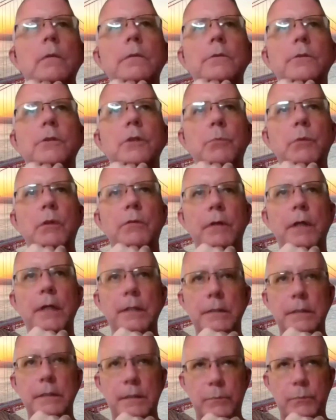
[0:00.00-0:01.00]
simplify
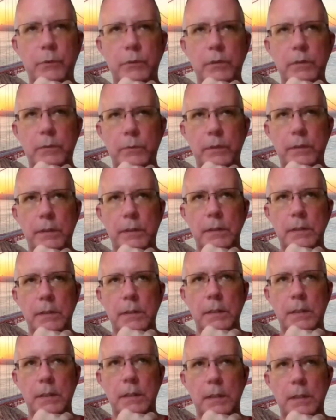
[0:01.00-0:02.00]
it to the point where
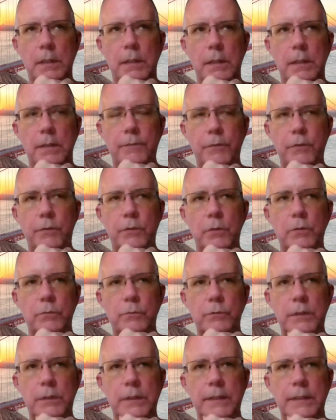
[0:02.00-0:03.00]
if you don't
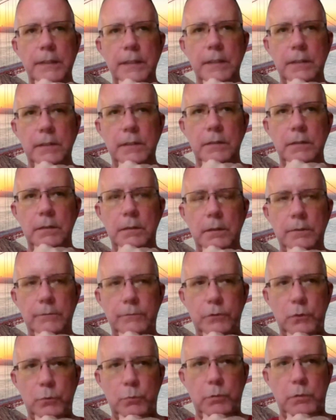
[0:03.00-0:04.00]
really need a
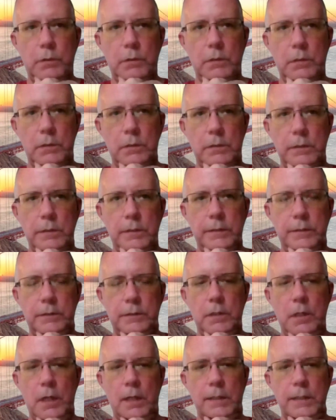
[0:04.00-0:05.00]
deliverable, it's
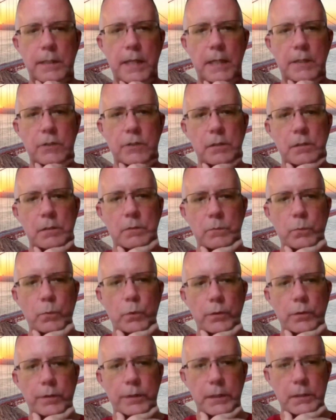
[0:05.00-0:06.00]
not agent
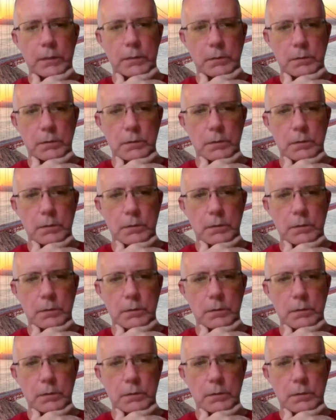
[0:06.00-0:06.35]
worthy?